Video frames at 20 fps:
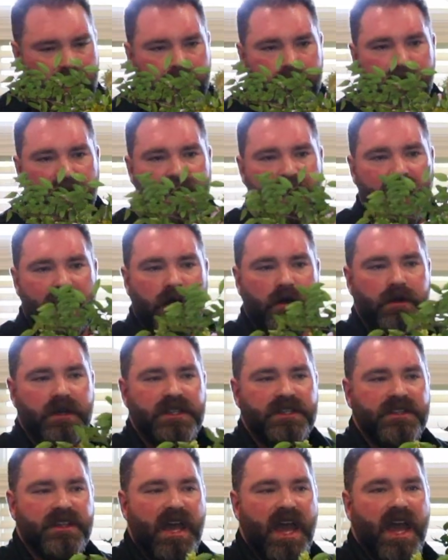but how
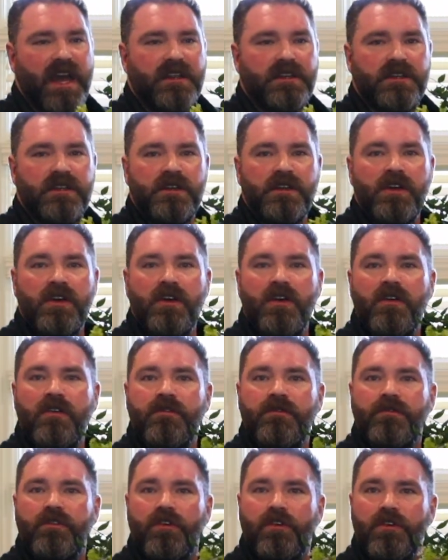is that
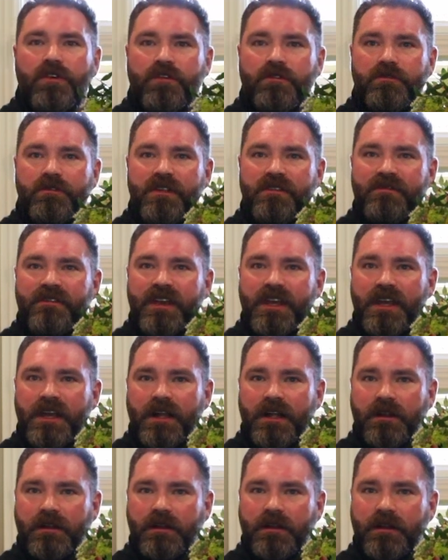for a
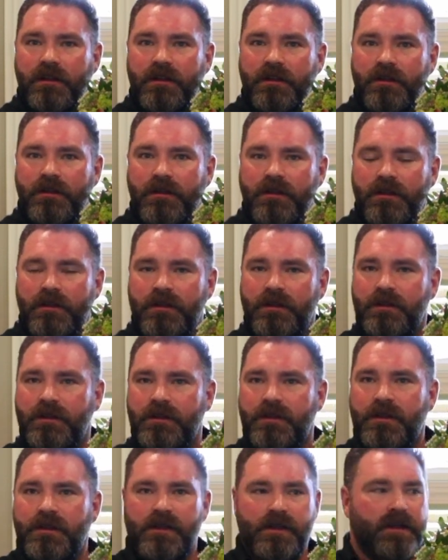reveal?
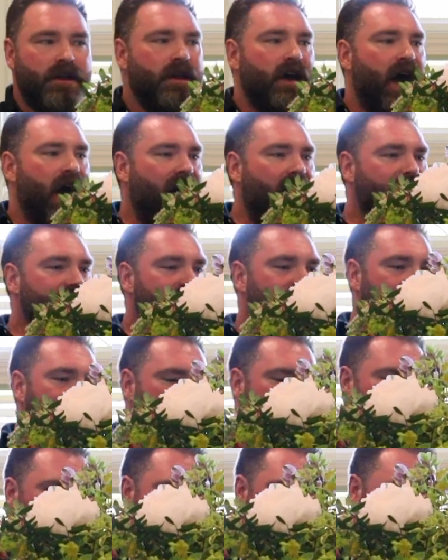I think he's